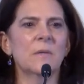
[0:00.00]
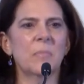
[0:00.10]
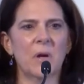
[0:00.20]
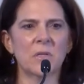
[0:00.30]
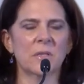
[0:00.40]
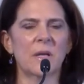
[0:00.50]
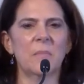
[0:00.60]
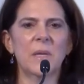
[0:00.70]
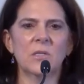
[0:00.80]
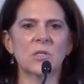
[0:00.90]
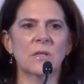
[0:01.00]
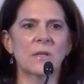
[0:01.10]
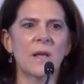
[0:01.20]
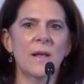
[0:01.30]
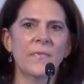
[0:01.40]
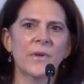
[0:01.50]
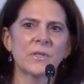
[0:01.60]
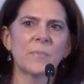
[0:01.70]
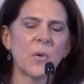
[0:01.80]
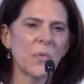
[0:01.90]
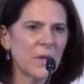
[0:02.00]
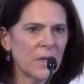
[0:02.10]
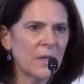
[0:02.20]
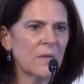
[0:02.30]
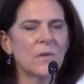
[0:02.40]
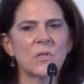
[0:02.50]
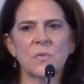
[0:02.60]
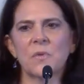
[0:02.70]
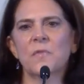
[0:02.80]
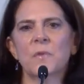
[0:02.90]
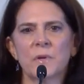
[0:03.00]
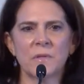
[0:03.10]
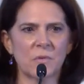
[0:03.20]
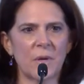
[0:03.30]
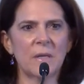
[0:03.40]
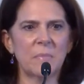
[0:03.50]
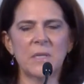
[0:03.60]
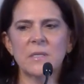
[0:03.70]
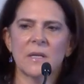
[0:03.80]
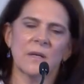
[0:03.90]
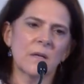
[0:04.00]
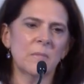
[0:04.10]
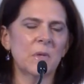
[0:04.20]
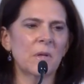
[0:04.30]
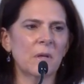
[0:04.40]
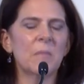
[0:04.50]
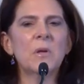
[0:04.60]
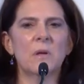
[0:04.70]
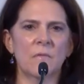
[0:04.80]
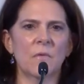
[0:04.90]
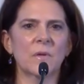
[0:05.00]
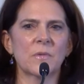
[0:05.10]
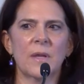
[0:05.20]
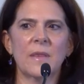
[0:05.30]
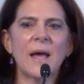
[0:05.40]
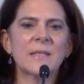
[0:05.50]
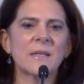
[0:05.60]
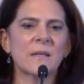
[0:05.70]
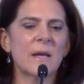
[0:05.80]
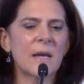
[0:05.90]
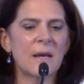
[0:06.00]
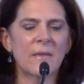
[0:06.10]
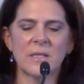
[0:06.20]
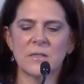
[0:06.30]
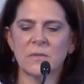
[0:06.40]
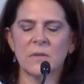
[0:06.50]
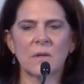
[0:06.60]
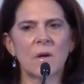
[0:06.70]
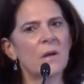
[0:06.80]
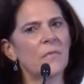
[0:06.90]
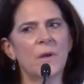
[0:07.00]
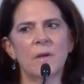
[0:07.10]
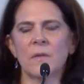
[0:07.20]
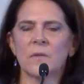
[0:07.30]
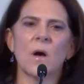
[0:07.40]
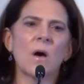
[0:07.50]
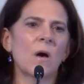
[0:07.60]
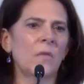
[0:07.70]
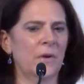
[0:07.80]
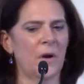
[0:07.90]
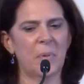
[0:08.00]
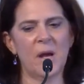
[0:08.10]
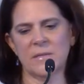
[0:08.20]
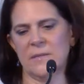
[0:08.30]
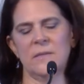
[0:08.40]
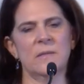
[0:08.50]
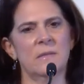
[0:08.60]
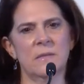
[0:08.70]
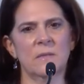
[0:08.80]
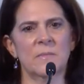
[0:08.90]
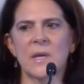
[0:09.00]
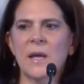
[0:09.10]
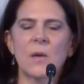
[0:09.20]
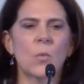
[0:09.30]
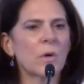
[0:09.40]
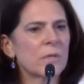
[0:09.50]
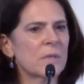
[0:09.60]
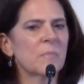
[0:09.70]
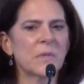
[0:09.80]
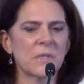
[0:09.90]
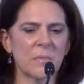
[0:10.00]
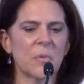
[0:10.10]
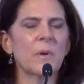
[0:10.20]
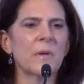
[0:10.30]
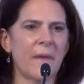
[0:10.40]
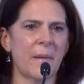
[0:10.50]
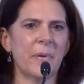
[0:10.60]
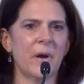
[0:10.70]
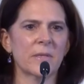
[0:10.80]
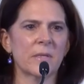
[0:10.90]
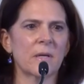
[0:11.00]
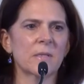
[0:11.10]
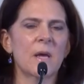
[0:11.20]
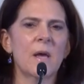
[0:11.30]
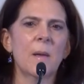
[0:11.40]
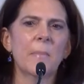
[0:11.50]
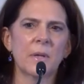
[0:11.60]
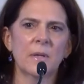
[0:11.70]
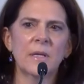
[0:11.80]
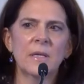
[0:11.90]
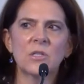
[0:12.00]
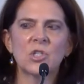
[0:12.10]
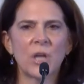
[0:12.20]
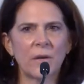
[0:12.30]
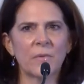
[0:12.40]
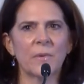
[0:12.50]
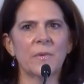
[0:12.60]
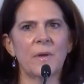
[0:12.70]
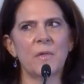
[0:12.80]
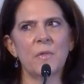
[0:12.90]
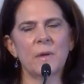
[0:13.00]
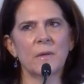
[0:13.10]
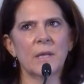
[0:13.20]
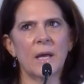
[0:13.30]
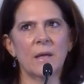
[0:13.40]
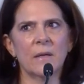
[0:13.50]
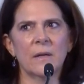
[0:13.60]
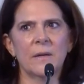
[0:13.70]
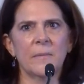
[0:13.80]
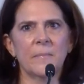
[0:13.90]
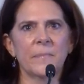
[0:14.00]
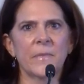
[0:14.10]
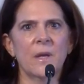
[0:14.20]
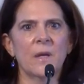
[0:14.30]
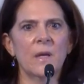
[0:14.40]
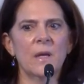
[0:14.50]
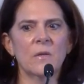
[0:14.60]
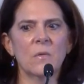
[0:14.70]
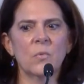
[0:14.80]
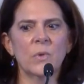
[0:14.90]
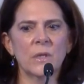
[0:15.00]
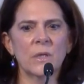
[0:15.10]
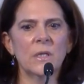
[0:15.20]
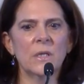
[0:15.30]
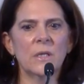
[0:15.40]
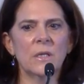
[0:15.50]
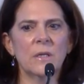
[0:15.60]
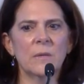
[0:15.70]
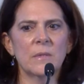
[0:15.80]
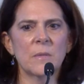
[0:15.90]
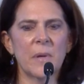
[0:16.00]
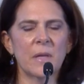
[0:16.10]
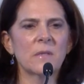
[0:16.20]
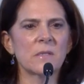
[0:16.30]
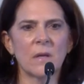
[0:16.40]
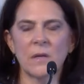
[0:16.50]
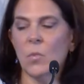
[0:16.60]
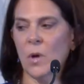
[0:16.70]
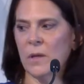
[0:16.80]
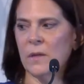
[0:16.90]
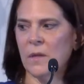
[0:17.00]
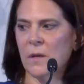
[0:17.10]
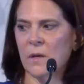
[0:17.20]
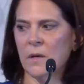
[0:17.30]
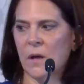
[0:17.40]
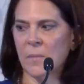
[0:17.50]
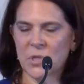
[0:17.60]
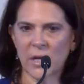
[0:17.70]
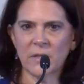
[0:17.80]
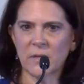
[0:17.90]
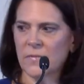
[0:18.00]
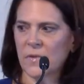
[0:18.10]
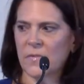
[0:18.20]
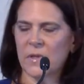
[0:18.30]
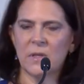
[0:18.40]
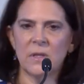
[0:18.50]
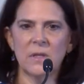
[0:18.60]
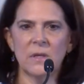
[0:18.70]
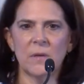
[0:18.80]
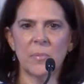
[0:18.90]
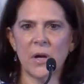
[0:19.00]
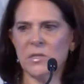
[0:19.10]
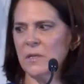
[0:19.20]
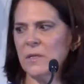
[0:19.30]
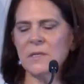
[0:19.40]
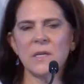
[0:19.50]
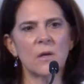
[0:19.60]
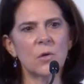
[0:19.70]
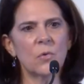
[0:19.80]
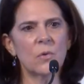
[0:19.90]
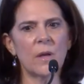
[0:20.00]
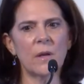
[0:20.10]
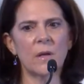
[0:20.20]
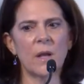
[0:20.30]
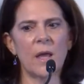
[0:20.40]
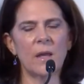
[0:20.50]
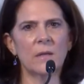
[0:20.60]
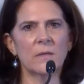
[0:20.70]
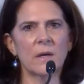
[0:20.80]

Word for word: project I mentioned, there's both an individual forest right piece and a commu community forest right. That's, a, that's codified in the law. There are processes and systems. We're simply supporting that process. But in general, I think that um, it really depends on what the objective of the project is, who and and